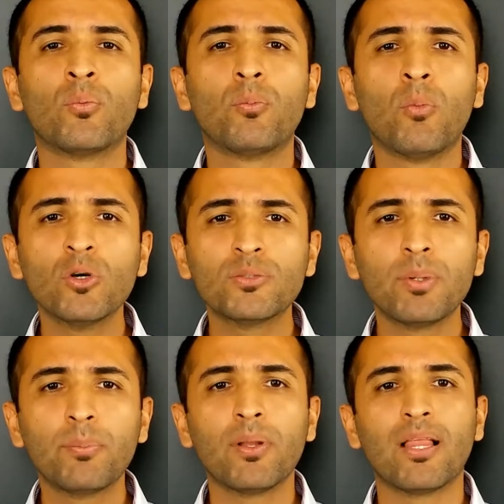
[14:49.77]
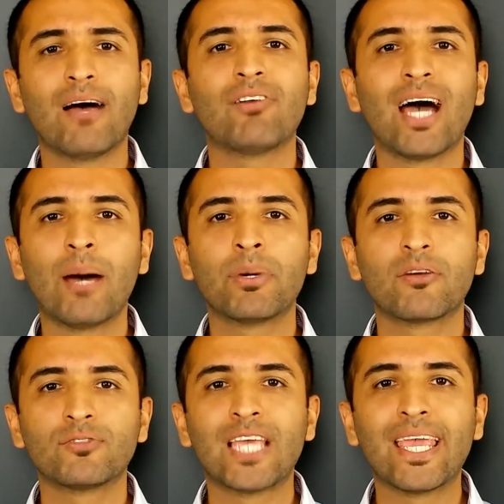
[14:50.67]
most people have a habit
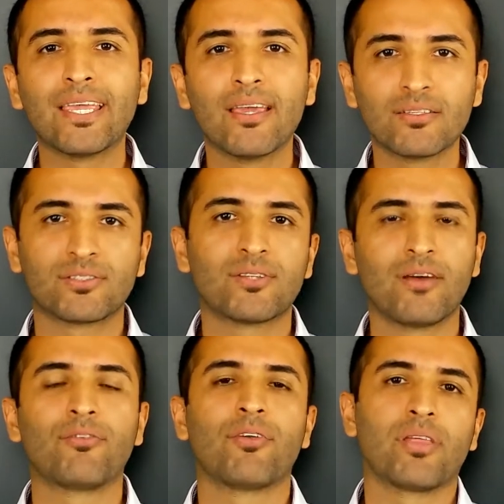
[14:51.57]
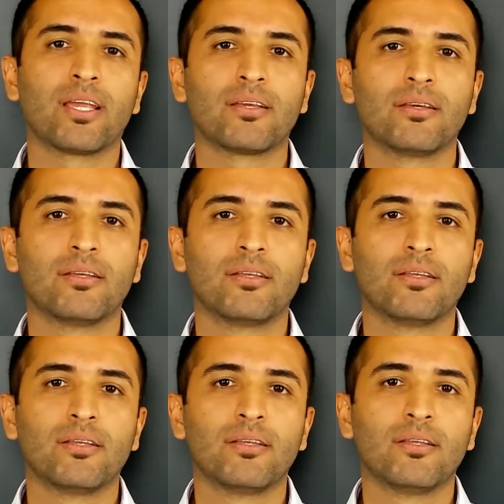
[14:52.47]
of saying yes to everything.
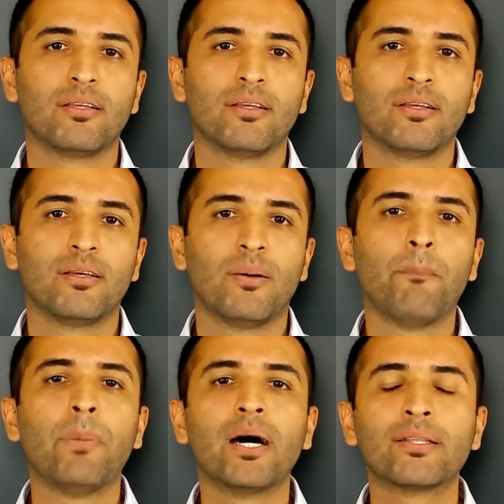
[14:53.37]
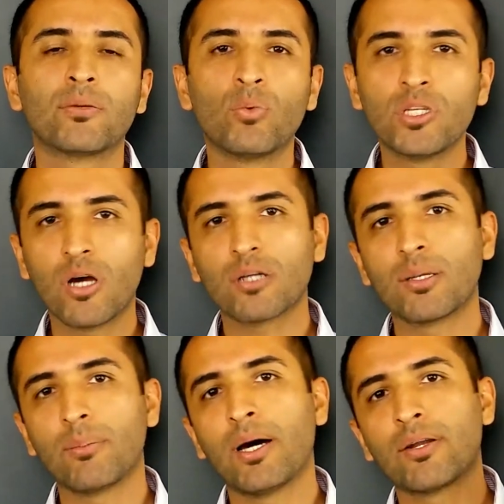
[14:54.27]
But we
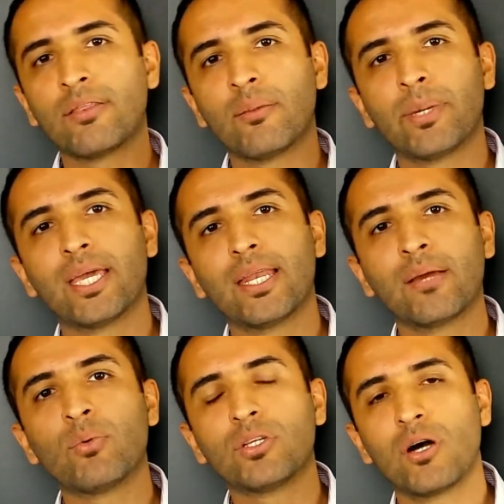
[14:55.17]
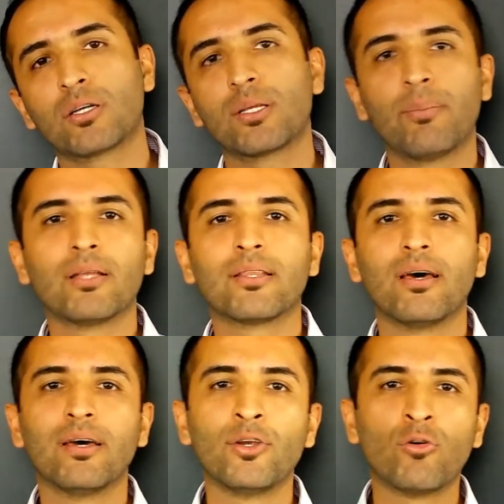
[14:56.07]
talked about in the beginning, we talked about
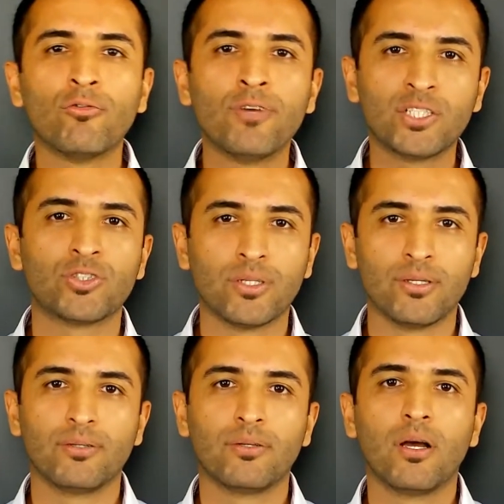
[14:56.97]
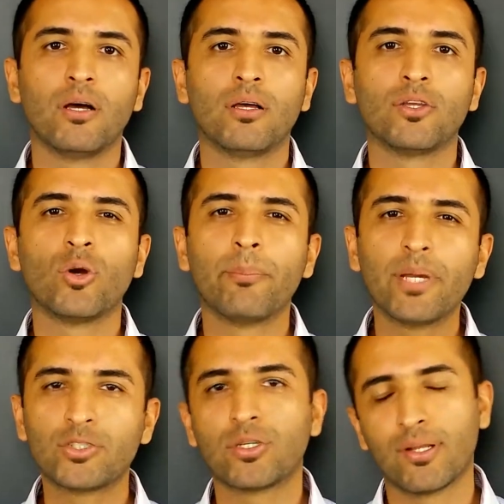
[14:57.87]
your vision. your
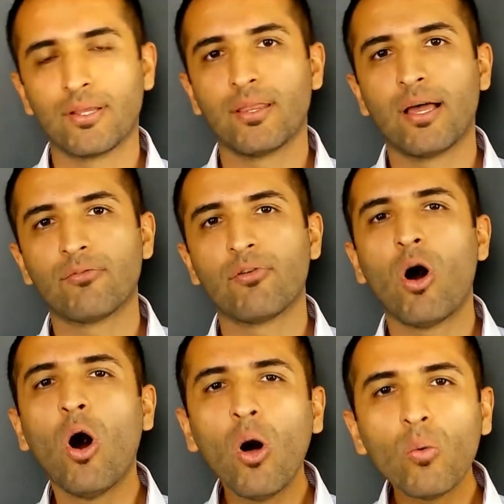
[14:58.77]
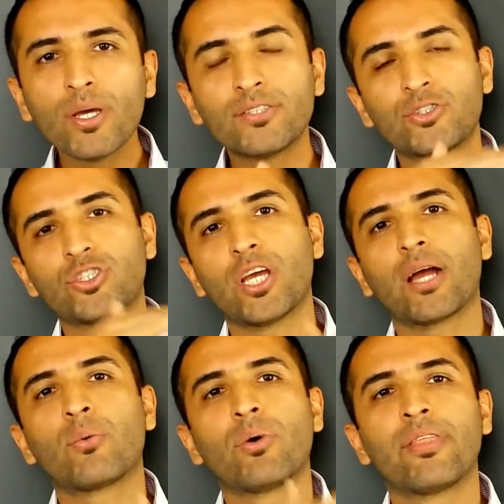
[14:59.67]
mission in life. Always
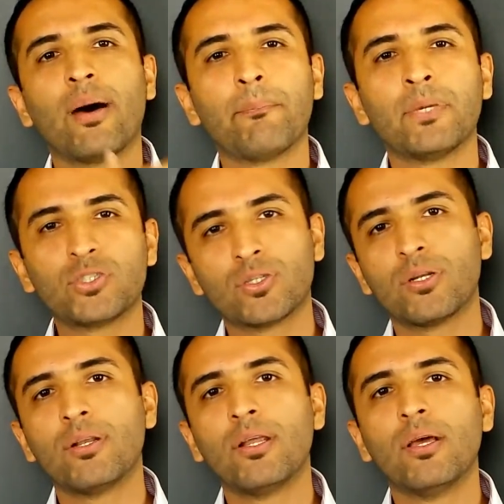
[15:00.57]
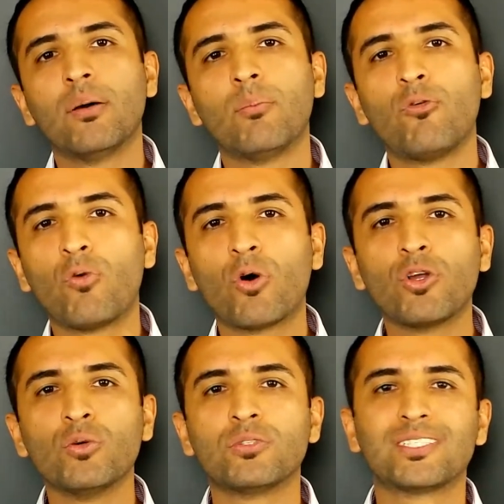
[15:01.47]
check with that mission
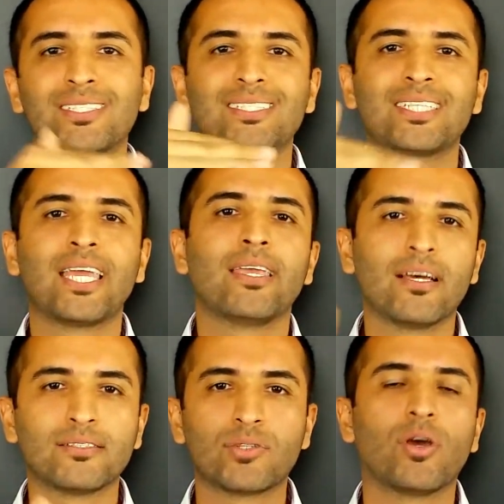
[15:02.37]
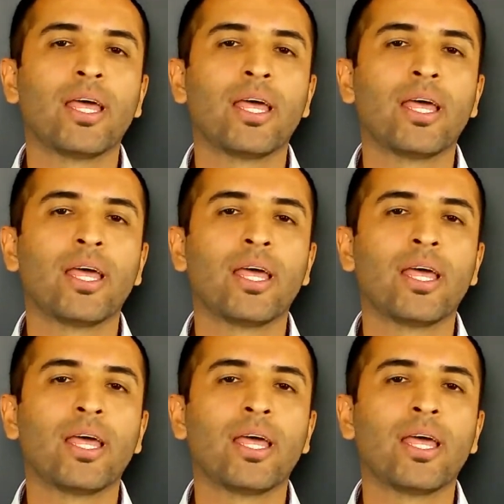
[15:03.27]
before you say yes to